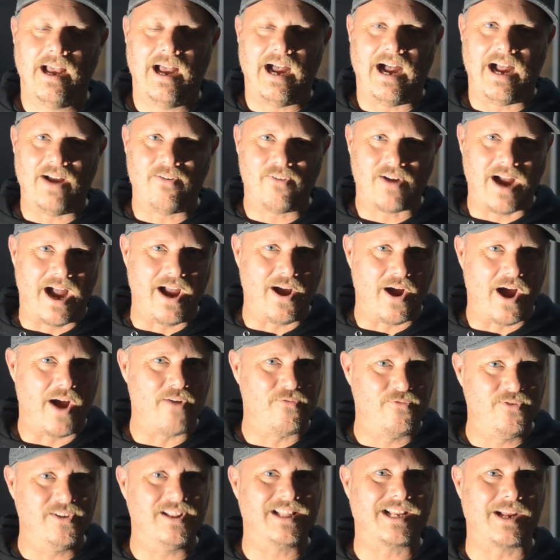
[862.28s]
I, I,
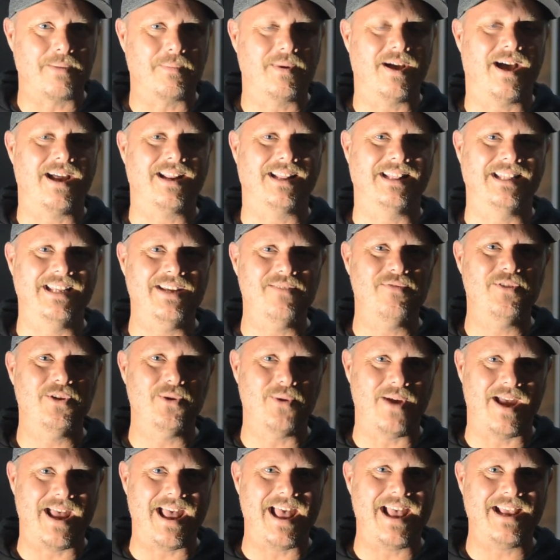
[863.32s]
feel like I'm kind of leaving
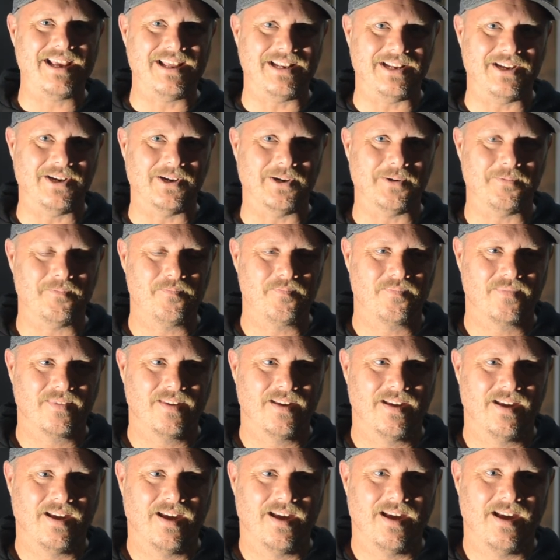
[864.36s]
you hanging here,
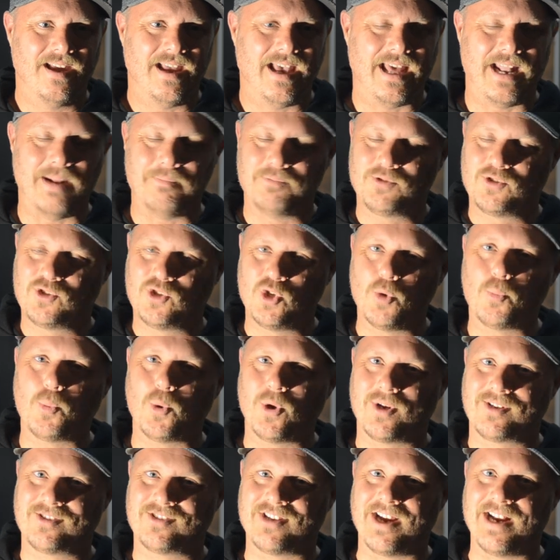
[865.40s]
and I'm
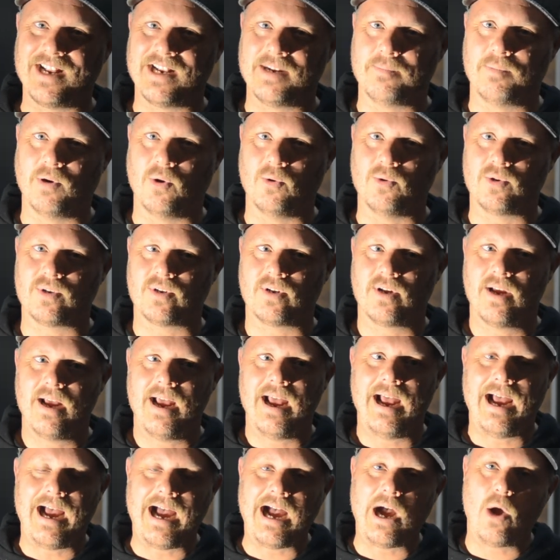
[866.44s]
super excited about
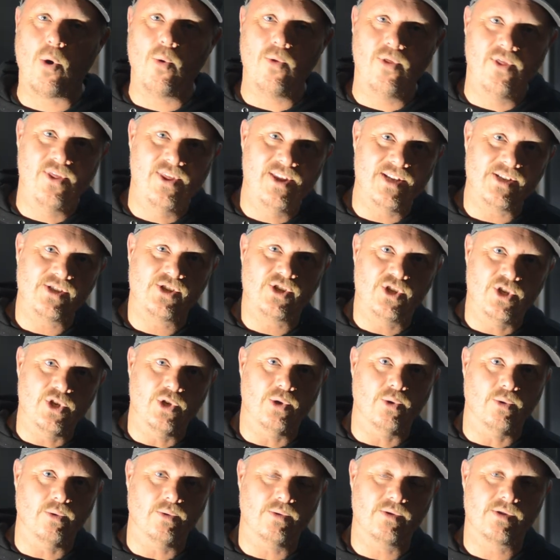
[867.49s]
how this
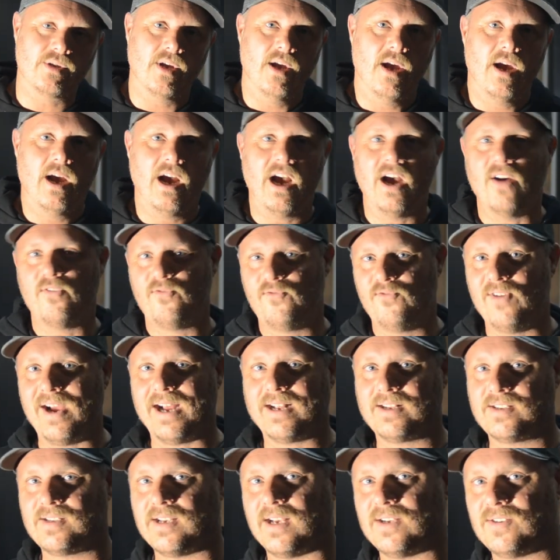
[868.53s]
news
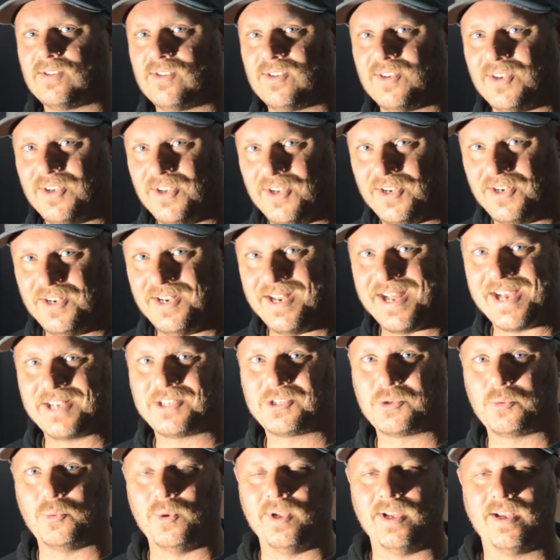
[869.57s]
affects us
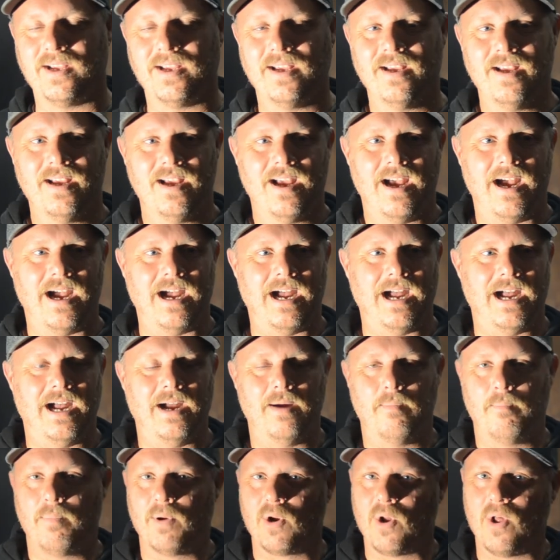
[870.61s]
next week.
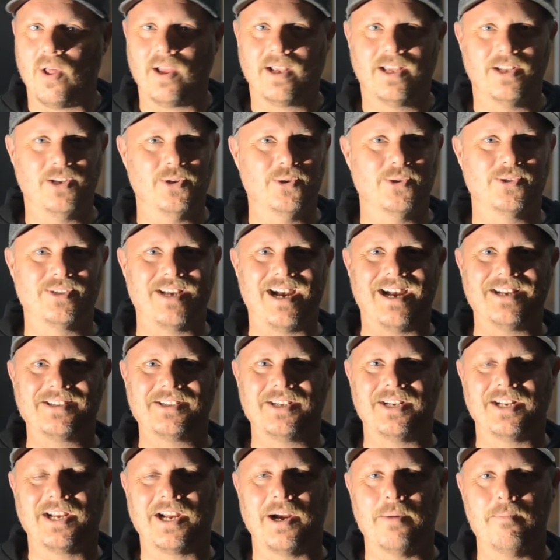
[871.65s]
Uh, but all I can do is ask
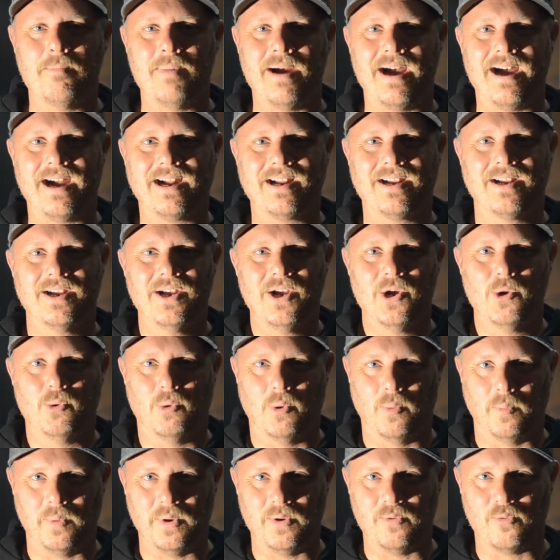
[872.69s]
you to come back
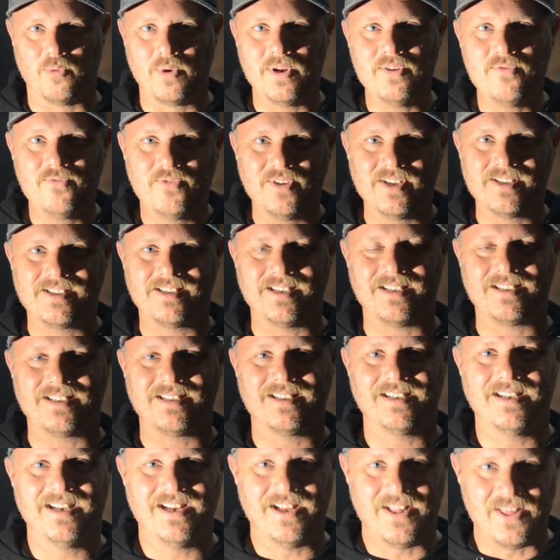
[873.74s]
when we
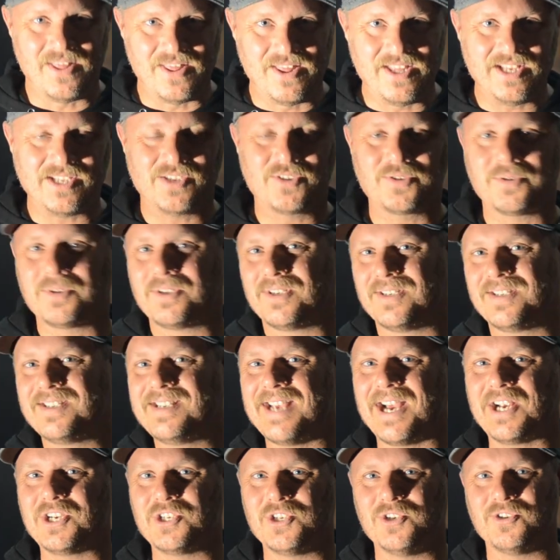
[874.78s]
revisit this
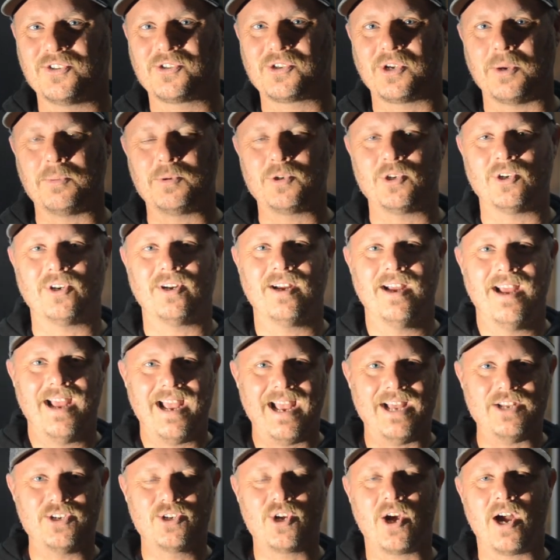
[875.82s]
section of Scripture
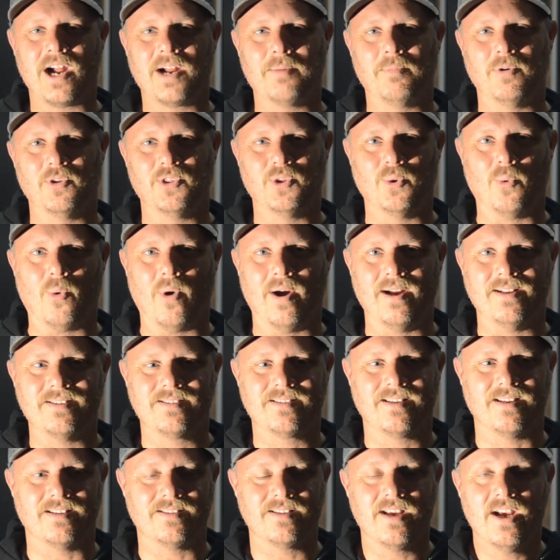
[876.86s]
and talk about the
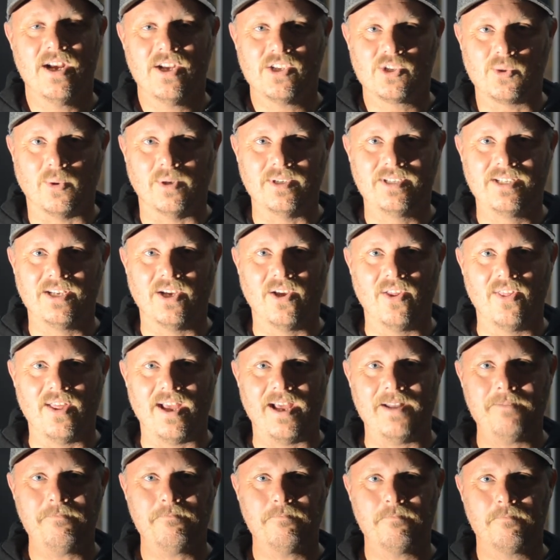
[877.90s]
wineskins. So until
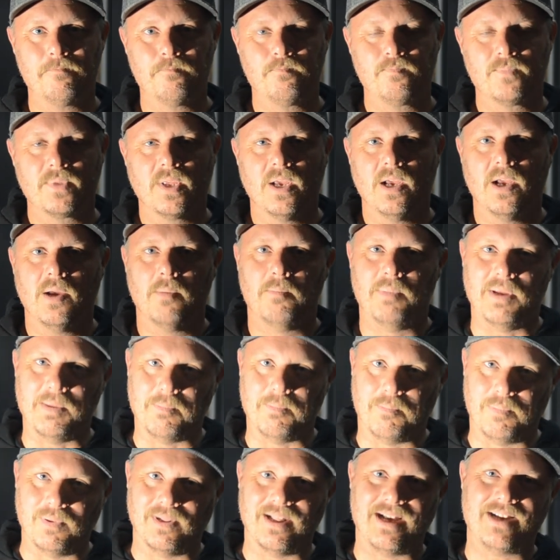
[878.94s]
then, be
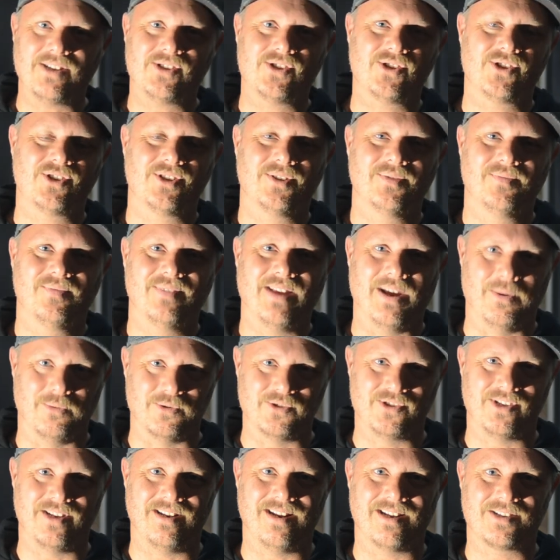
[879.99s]
blessed, and we'll
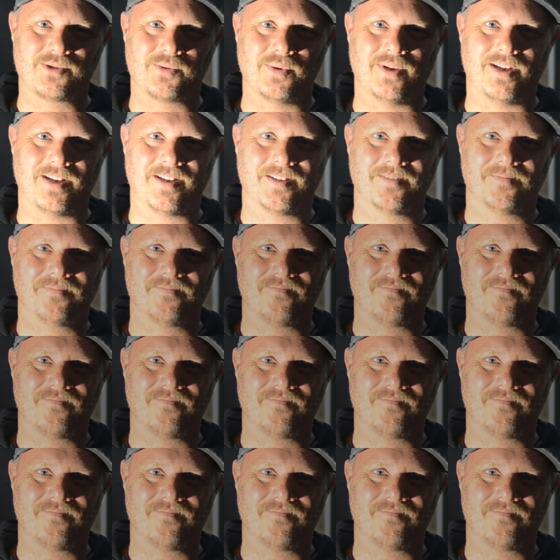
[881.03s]
see you next week.